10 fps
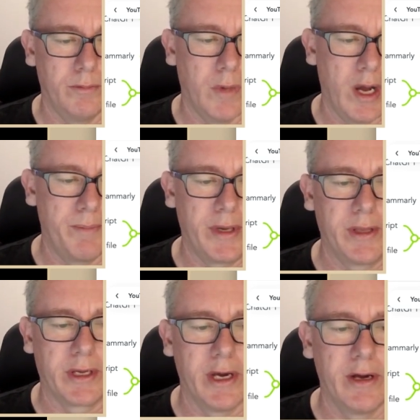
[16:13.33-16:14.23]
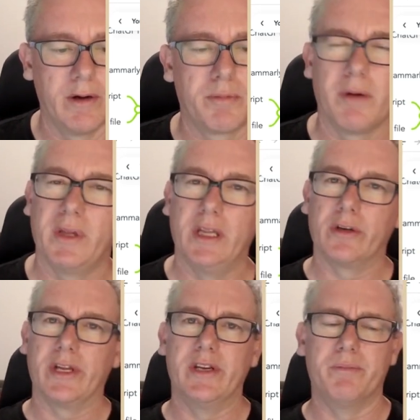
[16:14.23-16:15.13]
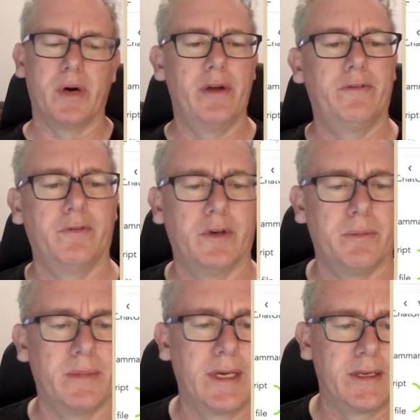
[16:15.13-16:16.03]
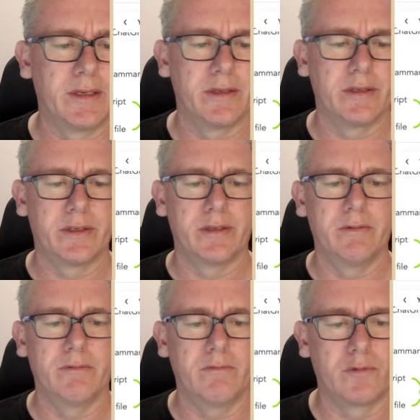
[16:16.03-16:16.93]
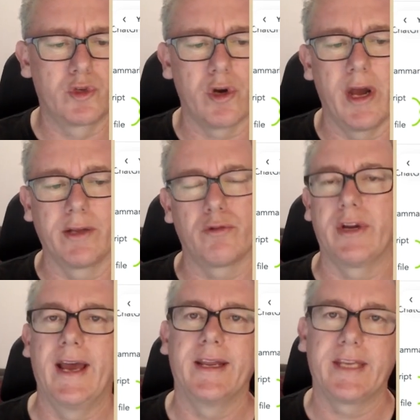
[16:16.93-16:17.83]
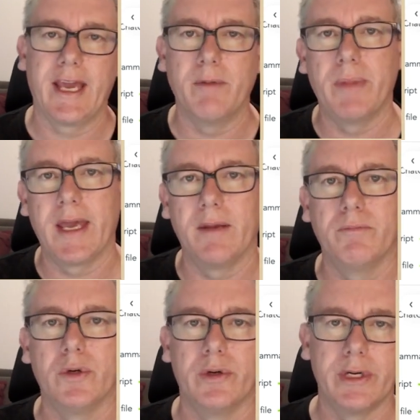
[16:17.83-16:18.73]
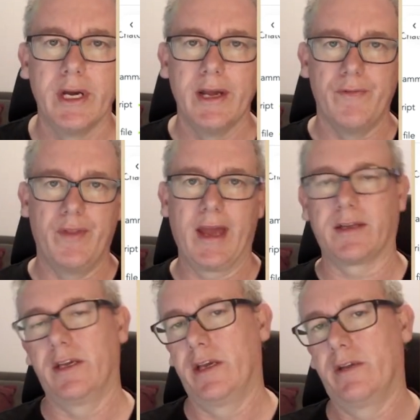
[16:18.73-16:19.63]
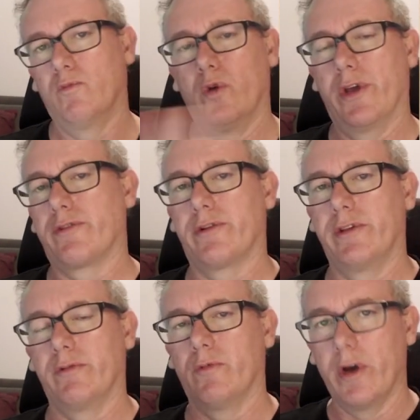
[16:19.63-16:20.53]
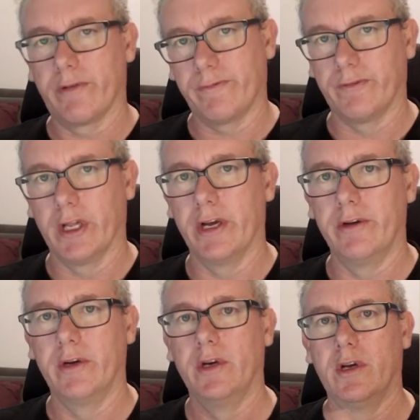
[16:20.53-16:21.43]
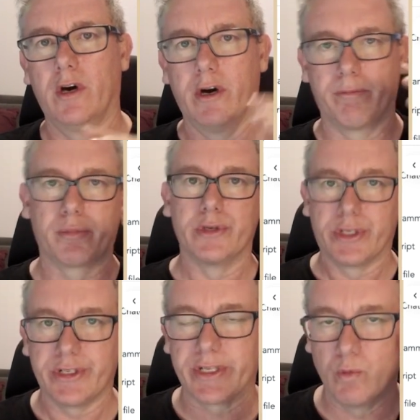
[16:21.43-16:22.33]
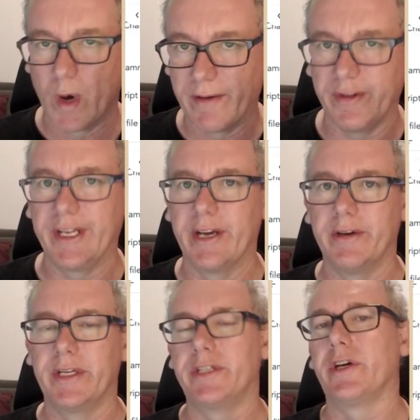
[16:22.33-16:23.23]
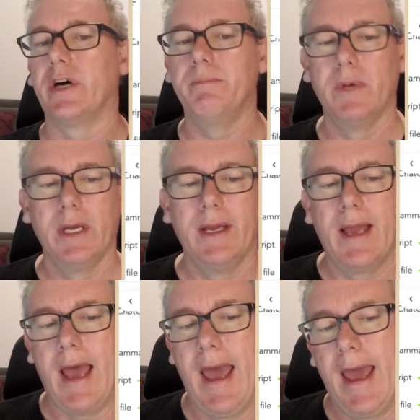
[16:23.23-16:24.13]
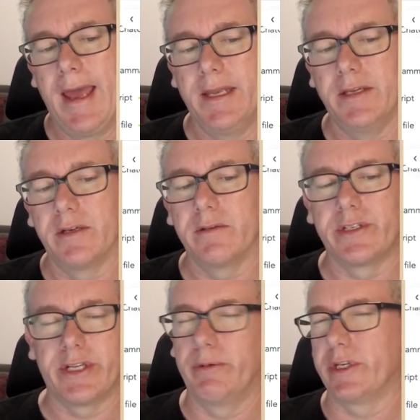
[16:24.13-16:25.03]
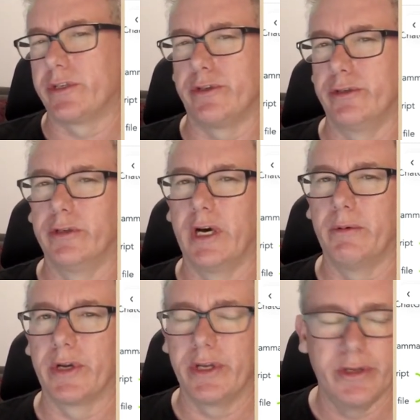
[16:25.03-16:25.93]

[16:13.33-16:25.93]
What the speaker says: might be the go. I'll probably look into both of them and try and create a Kanban board that can work through the workflow of producing one video at a time and see which tool I want to